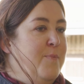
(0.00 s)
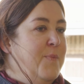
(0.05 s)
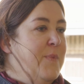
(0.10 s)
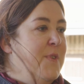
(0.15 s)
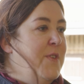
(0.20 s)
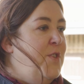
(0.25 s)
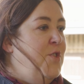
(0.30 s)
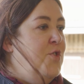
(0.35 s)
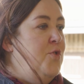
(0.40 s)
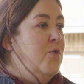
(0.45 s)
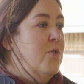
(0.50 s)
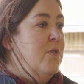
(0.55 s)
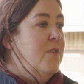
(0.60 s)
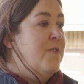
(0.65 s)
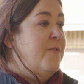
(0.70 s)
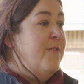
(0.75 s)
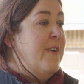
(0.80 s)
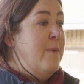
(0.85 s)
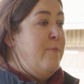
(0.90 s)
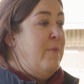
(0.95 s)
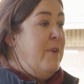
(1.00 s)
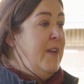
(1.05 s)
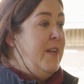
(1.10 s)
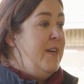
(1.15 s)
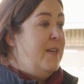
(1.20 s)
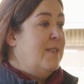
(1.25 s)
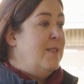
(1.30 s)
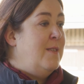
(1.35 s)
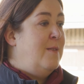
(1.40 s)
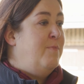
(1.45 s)
Straw's
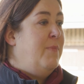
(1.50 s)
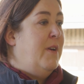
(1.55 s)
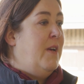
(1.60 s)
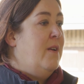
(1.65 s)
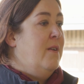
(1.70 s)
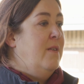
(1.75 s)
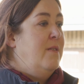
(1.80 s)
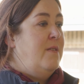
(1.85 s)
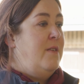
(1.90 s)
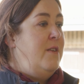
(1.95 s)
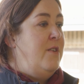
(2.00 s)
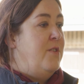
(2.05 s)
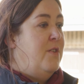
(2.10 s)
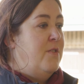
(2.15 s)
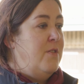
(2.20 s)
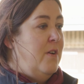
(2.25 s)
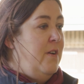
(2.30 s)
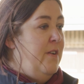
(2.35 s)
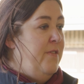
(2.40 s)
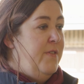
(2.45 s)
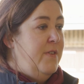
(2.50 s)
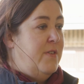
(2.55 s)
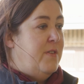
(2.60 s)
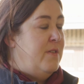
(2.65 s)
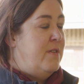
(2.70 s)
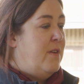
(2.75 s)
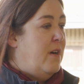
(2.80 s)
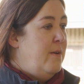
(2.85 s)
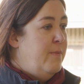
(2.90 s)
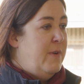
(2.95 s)
fabulous because you just offer
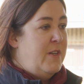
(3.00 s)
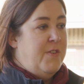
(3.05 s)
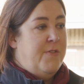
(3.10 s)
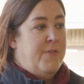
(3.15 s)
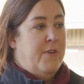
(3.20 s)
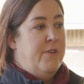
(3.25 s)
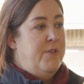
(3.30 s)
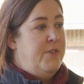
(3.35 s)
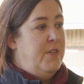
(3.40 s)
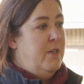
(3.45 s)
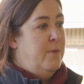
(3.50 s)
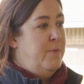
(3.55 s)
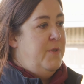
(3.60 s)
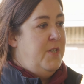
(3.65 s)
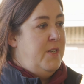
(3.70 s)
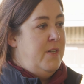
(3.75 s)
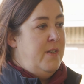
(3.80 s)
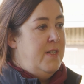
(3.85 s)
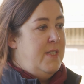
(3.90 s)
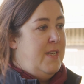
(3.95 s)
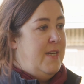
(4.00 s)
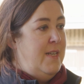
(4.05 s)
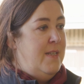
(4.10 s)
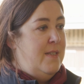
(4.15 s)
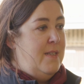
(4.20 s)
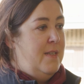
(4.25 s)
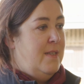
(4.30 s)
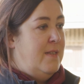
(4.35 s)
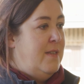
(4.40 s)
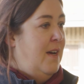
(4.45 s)
so much foraging
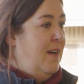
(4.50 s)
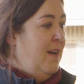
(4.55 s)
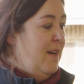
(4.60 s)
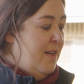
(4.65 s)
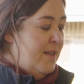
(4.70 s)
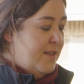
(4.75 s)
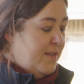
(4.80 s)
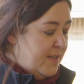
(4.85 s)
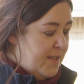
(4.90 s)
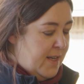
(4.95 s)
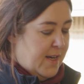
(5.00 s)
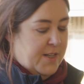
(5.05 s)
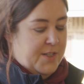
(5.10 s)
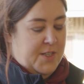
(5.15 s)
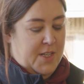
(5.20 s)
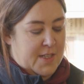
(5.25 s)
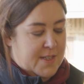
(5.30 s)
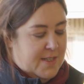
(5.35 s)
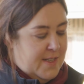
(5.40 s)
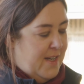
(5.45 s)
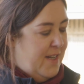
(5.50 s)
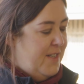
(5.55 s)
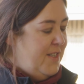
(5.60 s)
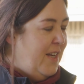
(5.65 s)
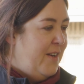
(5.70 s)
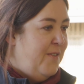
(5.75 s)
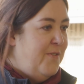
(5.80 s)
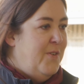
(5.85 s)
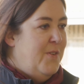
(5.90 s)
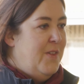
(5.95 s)
opportunities. It's searching
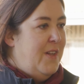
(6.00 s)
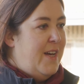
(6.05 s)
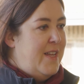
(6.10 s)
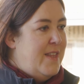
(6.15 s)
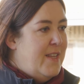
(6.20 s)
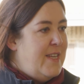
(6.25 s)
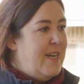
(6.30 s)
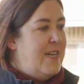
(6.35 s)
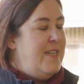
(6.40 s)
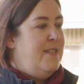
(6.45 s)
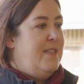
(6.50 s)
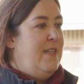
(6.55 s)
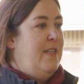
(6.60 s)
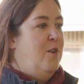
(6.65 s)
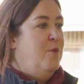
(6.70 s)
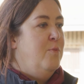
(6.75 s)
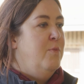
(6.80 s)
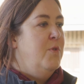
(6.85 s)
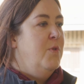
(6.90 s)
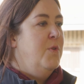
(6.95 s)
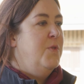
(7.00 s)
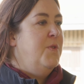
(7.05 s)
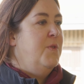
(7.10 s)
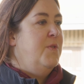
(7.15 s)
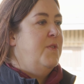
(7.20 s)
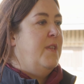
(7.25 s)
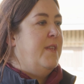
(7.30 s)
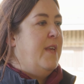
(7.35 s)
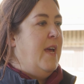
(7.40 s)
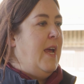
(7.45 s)
for all the tasty little
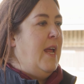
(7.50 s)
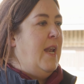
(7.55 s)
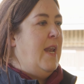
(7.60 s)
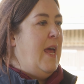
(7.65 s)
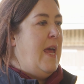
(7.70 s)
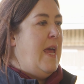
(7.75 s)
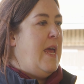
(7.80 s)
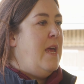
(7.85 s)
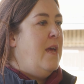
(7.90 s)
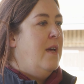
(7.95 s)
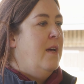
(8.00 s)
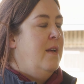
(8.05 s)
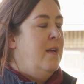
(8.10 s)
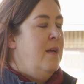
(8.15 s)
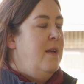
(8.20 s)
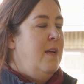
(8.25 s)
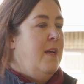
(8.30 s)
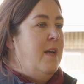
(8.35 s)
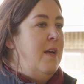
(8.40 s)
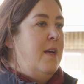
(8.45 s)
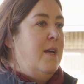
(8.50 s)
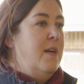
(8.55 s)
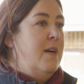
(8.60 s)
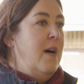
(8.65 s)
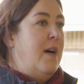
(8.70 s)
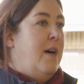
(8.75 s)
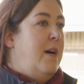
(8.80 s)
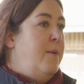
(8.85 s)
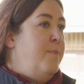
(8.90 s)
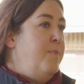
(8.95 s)
morsels that they can eat.
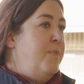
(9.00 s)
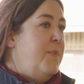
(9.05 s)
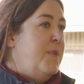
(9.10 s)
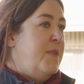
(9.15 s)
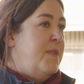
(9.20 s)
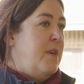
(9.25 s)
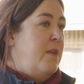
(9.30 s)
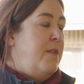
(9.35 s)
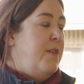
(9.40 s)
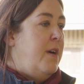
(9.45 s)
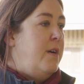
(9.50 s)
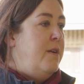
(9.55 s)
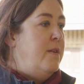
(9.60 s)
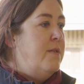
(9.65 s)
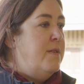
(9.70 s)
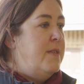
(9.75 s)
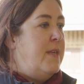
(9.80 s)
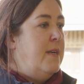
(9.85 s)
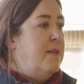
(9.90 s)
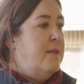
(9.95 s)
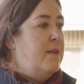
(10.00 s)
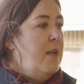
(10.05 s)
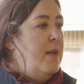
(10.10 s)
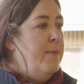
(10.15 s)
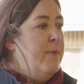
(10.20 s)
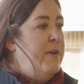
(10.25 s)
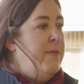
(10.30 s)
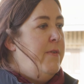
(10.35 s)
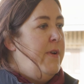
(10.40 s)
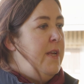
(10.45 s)
So those things are going
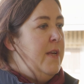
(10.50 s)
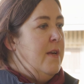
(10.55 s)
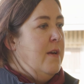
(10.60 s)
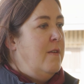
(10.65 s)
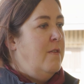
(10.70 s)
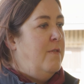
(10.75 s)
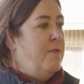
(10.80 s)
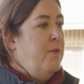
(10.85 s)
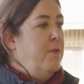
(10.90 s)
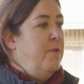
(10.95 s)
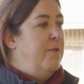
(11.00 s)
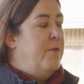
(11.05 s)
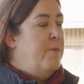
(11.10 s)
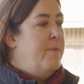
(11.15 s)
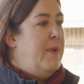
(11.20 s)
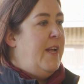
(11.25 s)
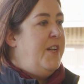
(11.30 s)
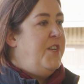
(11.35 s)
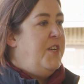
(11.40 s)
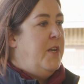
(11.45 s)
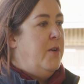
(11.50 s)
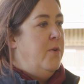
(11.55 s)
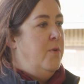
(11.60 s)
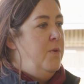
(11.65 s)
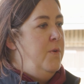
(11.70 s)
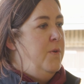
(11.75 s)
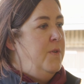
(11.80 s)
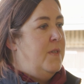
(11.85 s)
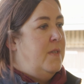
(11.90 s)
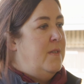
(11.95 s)
to be really useful for managing your
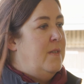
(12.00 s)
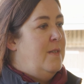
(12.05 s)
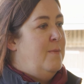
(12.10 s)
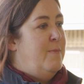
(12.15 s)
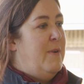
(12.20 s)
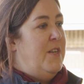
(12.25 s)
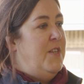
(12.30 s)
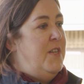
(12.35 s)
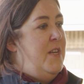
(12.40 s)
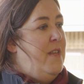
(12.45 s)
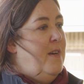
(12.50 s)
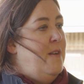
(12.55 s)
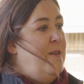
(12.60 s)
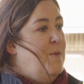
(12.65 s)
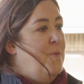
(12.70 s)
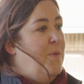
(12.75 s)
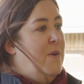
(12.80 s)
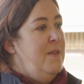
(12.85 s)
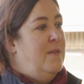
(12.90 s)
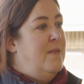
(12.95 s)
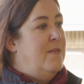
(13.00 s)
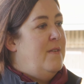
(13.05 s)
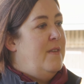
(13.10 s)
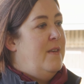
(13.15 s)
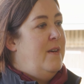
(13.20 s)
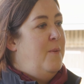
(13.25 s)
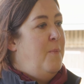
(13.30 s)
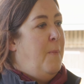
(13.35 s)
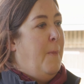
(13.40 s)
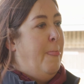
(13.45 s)
horses, especially those ones
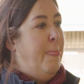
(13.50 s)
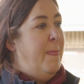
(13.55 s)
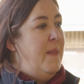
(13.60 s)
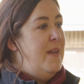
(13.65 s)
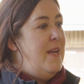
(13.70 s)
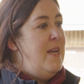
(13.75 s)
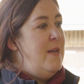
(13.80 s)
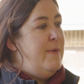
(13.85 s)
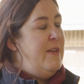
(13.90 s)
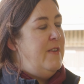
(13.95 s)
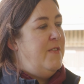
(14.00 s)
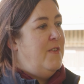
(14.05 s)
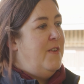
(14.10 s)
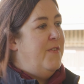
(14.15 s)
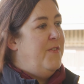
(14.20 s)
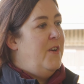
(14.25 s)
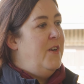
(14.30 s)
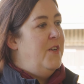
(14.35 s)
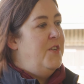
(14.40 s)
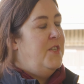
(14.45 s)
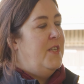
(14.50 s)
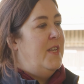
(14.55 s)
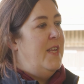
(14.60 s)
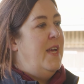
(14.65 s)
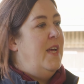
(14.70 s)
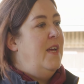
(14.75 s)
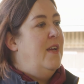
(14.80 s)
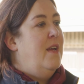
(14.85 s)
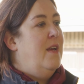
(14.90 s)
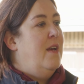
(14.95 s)
that need a bit of soft
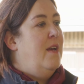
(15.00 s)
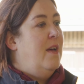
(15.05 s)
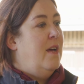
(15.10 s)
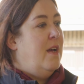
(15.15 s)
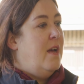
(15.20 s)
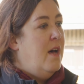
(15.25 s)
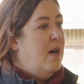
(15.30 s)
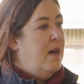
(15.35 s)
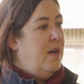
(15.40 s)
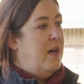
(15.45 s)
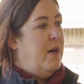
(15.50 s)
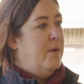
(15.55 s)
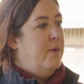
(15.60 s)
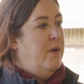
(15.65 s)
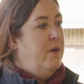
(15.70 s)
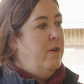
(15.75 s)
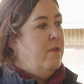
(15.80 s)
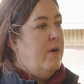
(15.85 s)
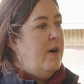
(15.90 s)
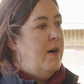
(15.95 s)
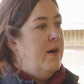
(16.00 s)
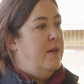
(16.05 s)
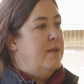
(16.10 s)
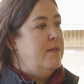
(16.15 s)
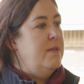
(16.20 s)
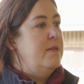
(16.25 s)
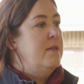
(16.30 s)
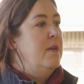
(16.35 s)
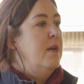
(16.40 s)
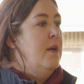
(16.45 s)
cushioning, can't go on
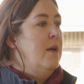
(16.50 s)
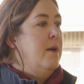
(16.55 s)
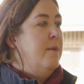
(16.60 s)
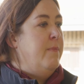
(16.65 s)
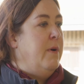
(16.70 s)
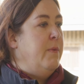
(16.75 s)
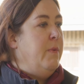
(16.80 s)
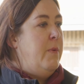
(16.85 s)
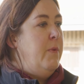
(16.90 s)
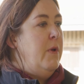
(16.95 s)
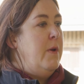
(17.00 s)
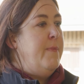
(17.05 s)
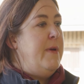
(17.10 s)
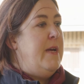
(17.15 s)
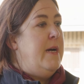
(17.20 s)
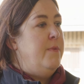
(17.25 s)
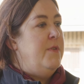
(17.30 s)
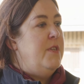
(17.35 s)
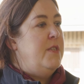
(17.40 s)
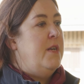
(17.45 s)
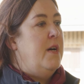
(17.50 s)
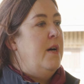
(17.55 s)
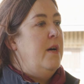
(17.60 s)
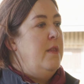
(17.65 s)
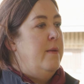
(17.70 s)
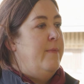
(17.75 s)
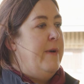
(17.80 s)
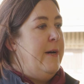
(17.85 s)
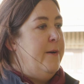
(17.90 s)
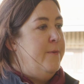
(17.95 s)
grass, but we want to be able to
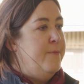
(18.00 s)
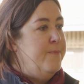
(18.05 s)
turn them out.